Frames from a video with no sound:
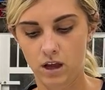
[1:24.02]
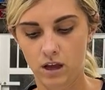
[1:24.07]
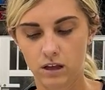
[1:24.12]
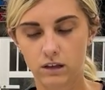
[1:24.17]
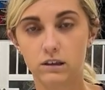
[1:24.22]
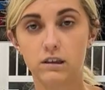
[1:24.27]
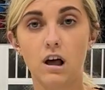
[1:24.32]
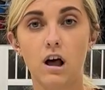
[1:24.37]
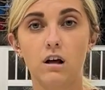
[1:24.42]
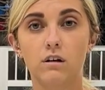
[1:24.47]

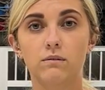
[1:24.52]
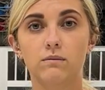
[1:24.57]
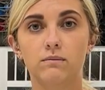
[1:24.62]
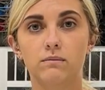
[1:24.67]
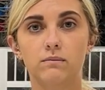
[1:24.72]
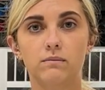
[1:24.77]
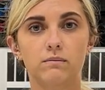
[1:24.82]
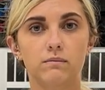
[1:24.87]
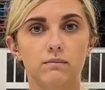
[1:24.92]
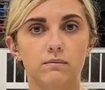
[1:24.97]
So
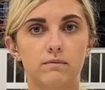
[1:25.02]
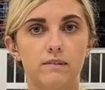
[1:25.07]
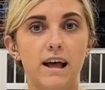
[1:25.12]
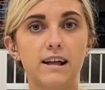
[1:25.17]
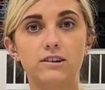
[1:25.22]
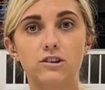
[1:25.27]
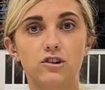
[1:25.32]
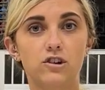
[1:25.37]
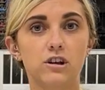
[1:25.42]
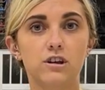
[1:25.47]

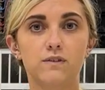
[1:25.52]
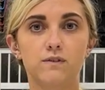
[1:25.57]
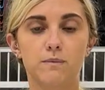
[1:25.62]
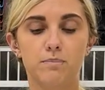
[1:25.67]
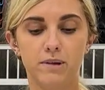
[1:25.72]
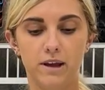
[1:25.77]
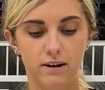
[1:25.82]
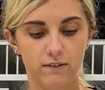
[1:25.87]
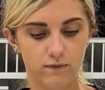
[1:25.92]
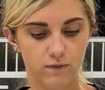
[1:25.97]
that's just for
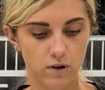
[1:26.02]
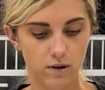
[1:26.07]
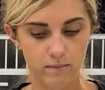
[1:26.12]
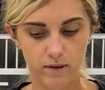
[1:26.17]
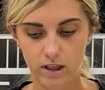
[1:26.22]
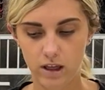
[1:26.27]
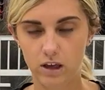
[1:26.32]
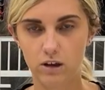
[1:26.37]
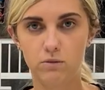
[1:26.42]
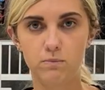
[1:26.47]
plain
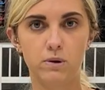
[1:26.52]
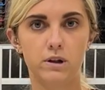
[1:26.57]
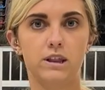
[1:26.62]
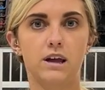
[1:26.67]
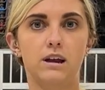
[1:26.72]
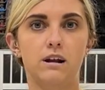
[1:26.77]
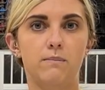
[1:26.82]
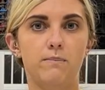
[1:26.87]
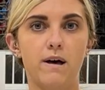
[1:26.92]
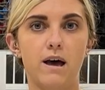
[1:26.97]
formula. You'd put that
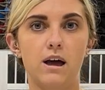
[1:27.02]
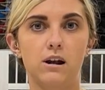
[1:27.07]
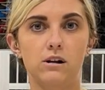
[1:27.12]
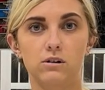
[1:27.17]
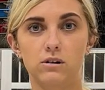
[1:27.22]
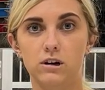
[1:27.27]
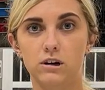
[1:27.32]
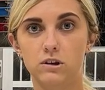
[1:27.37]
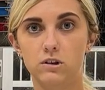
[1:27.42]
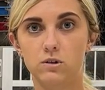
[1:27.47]
in a bottle
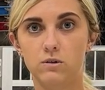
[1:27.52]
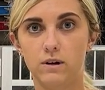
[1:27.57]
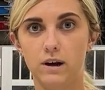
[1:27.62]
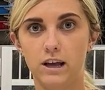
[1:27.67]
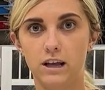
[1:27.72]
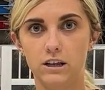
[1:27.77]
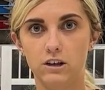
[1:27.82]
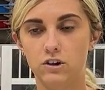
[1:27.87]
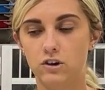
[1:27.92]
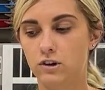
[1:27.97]
or a
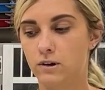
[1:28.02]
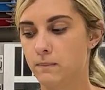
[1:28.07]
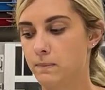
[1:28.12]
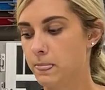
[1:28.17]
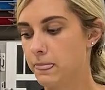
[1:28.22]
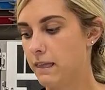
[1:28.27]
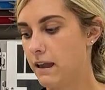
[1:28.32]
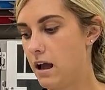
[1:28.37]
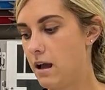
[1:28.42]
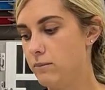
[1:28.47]
syringe.
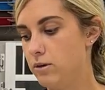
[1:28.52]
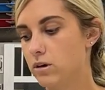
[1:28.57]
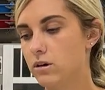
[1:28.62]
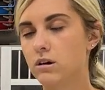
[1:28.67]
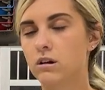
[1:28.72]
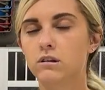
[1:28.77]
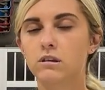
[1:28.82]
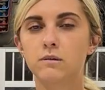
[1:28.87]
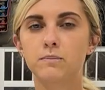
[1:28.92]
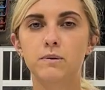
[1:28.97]
You can
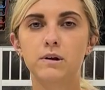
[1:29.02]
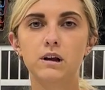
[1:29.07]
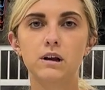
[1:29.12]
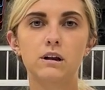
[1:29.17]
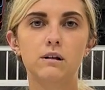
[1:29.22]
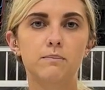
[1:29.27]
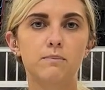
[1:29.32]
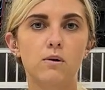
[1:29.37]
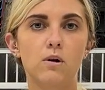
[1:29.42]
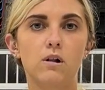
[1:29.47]
also put it in
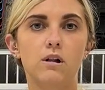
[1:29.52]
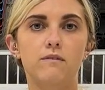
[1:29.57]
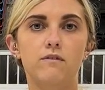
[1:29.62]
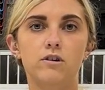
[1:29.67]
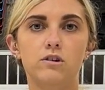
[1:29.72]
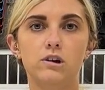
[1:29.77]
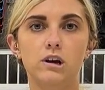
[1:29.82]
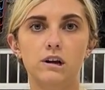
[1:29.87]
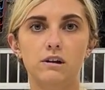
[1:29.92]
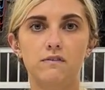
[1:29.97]
a bowl if you're
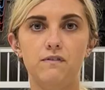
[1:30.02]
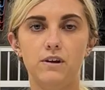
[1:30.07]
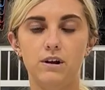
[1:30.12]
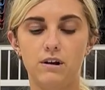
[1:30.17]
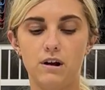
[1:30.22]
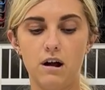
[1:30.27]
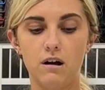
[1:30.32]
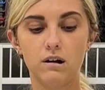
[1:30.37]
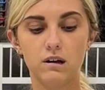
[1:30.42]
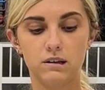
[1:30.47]
trying to figure
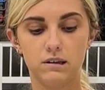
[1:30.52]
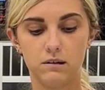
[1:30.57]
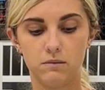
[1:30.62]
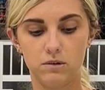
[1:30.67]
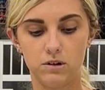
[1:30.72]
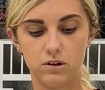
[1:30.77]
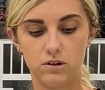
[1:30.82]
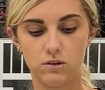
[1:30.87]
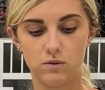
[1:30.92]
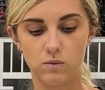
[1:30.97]
out what
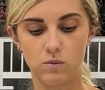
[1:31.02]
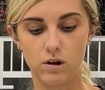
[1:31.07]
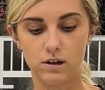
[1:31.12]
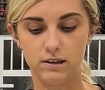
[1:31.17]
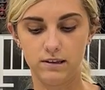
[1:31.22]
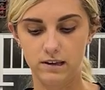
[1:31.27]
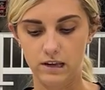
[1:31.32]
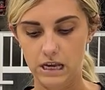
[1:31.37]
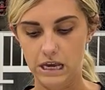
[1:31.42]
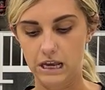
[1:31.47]
someone wants
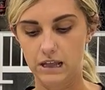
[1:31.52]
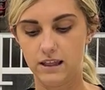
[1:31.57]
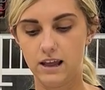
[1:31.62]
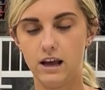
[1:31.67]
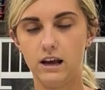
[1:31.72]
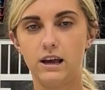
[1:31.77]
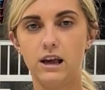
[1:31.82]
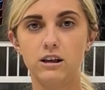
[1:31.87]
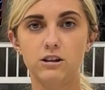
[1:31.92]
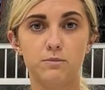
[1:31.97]
to eat. In
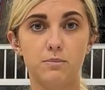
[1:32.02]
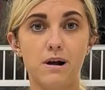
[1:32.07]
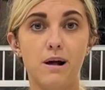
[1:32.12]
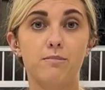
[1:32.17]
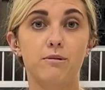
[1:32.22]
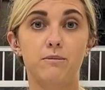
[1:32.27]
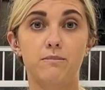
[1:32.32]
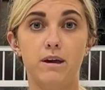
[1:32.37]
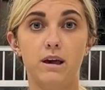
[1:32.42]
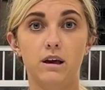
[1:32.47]
that case,
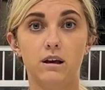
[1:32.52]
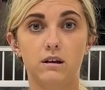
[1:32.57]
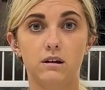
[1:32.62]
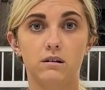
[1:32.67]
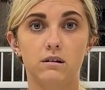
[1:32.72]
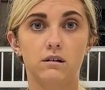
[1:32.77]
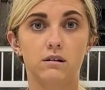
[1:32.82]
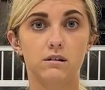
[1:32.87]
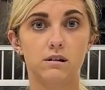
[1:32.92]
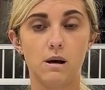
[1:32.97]
probably make
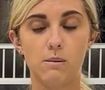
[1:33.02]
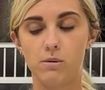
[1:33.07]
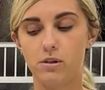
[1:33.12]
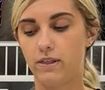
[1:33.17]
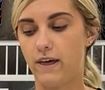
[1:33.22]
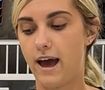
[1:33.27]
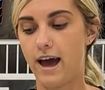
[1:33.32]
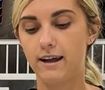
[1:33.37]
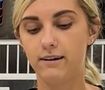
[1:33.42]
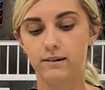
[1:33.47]
double
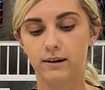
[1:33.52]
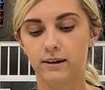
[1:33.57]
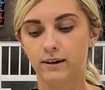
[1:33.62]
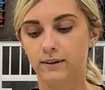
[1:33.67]
that.